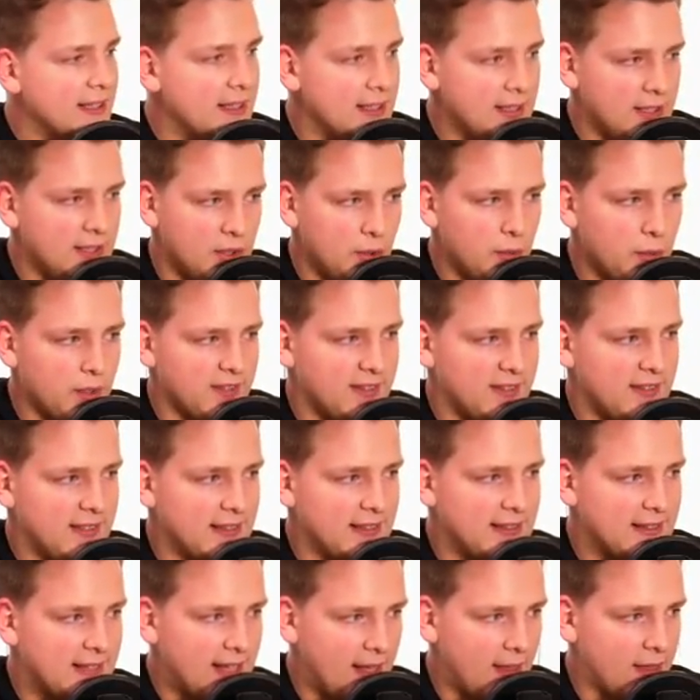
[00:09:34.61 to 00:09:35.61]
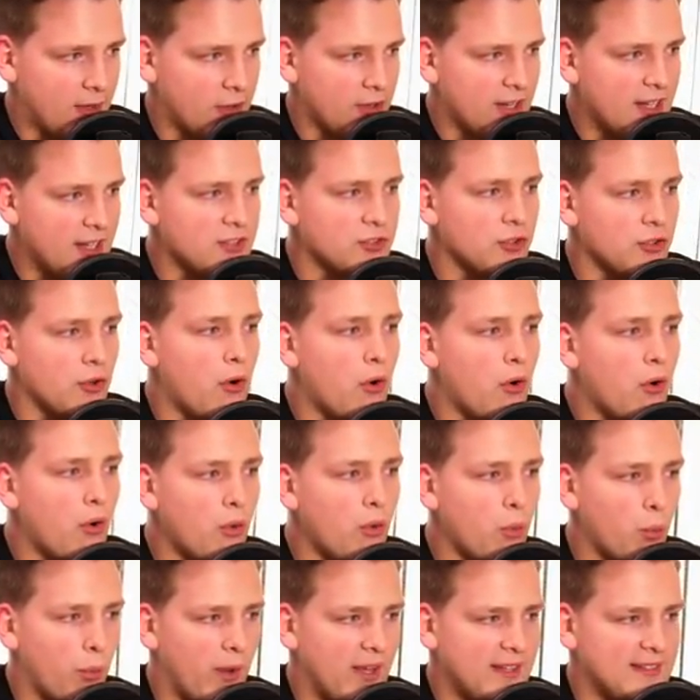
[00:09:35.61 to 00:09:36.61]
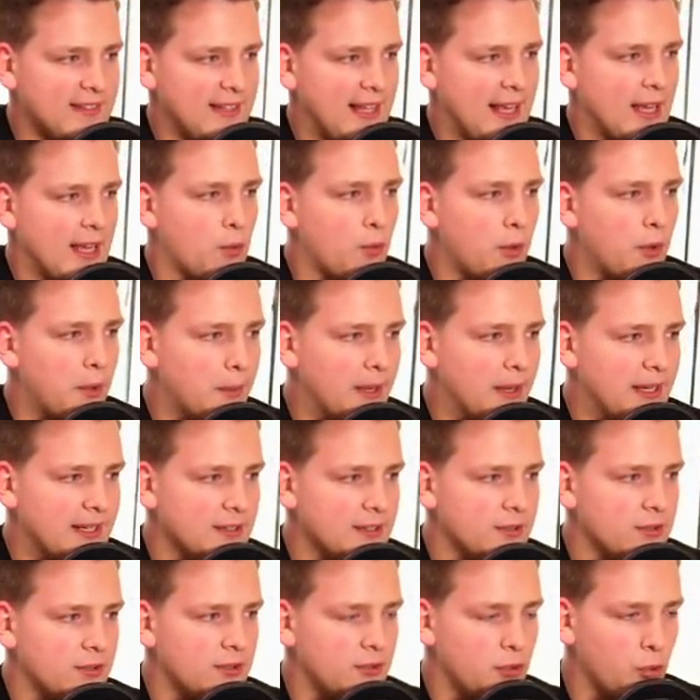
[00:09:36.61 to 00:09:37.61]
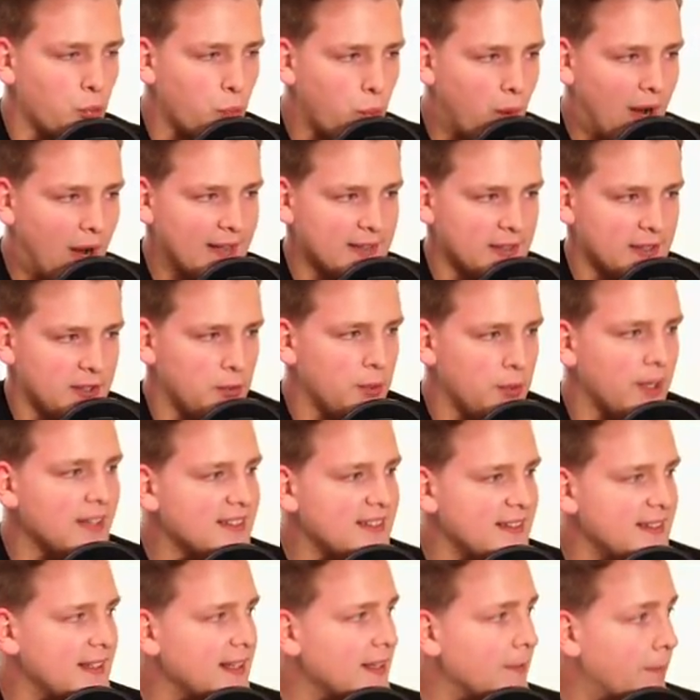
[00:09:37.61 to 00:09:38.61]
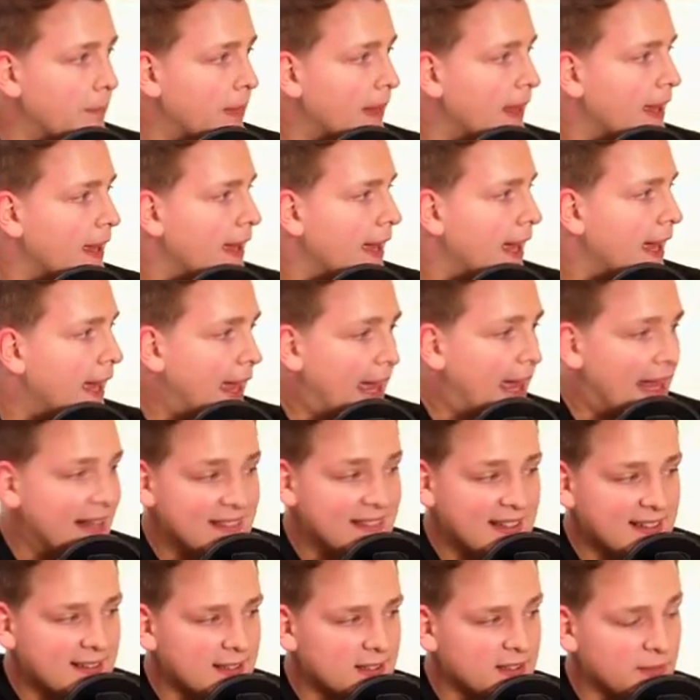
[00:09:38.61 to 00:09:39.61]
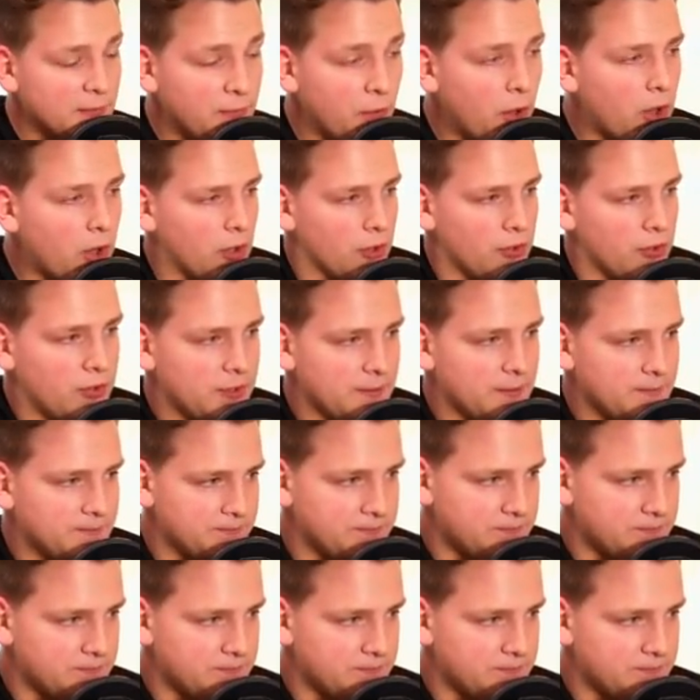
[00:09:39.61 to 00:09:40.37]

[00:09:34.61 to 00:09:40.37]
USD tether is always equivalent to one USD. And this is false.